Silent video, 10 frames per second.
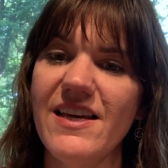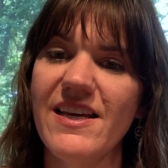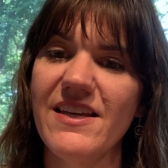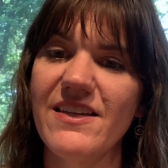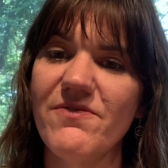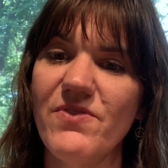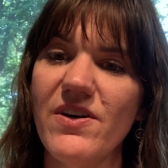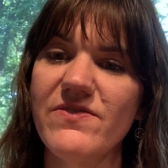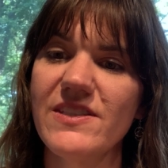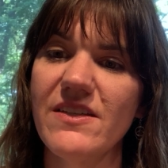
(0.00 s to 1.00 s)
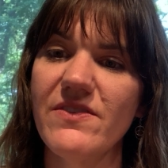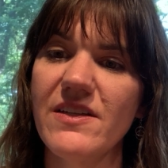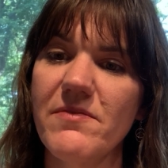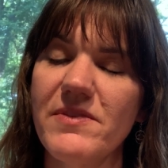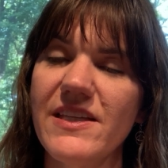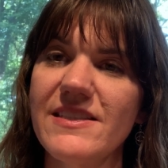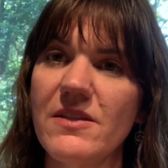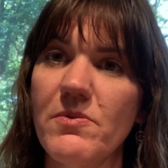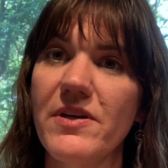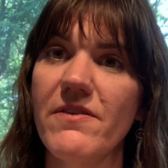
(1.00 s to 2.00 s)
It involves giving up things
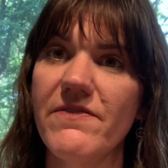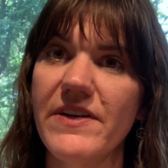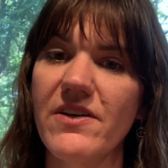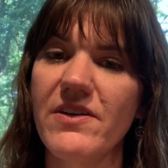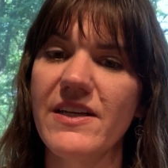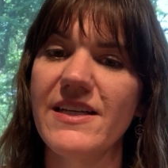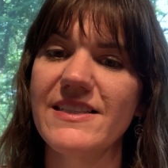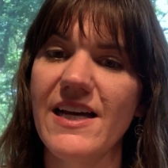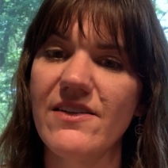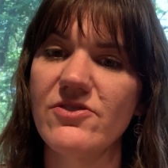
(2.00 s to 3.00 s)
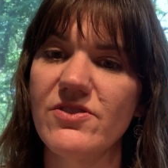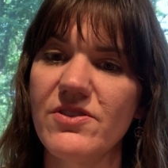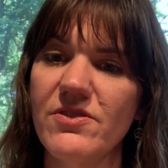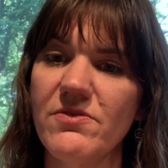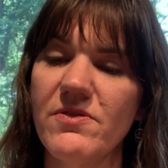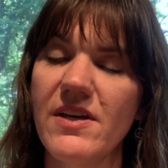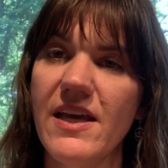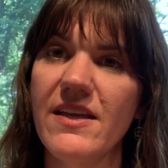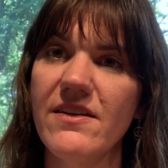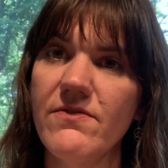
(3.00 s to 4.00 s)
that we are very attached to,
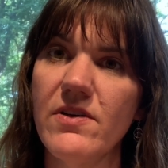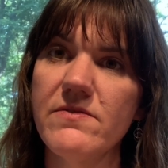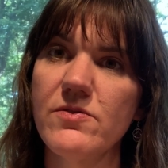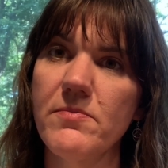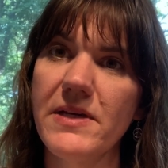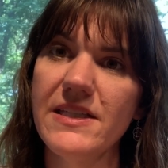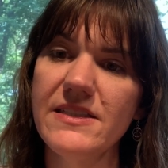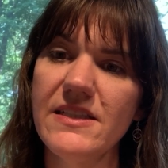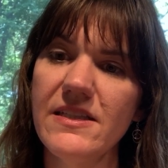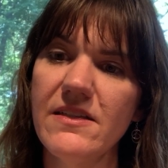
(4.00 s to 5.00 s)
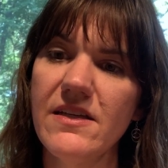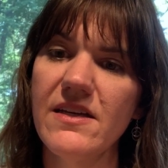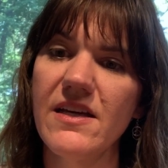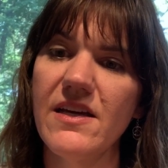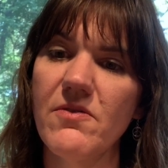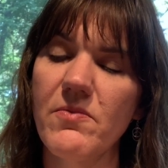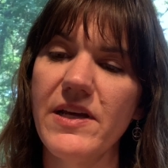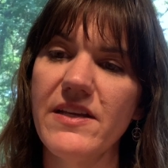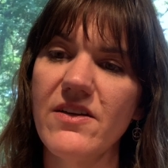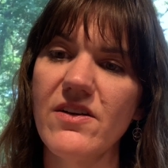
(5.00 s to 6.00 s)
and it involves repenting and
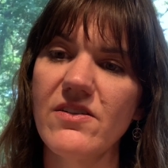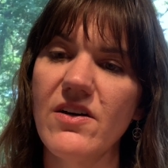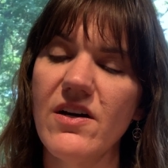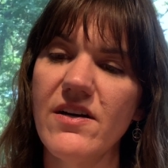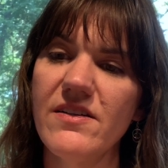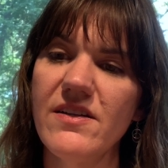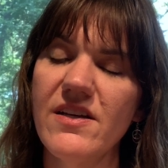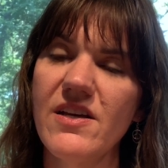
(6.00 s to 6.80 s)
waiting on God,